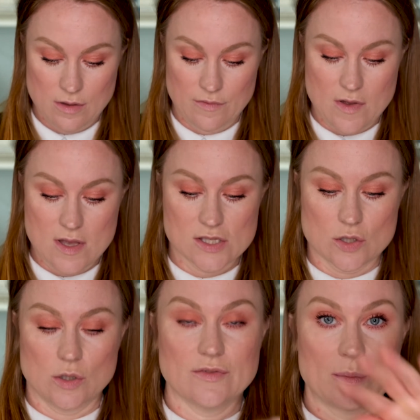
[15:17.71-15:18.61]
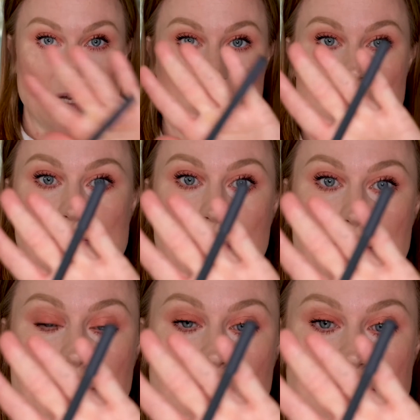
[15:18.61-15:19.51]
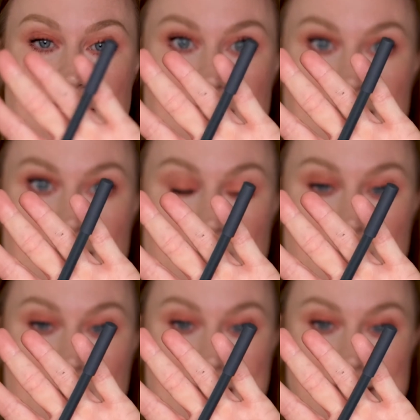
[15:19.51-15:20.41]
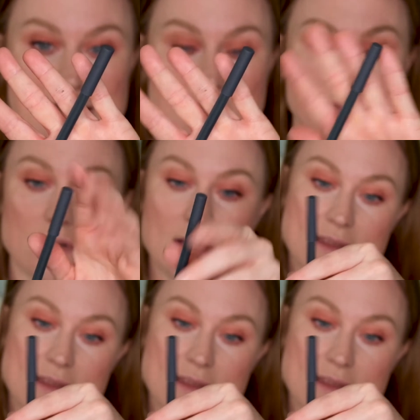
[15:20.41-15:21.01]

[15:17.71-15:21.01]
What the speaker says: first off, I'm going to use my Bite lip pencil.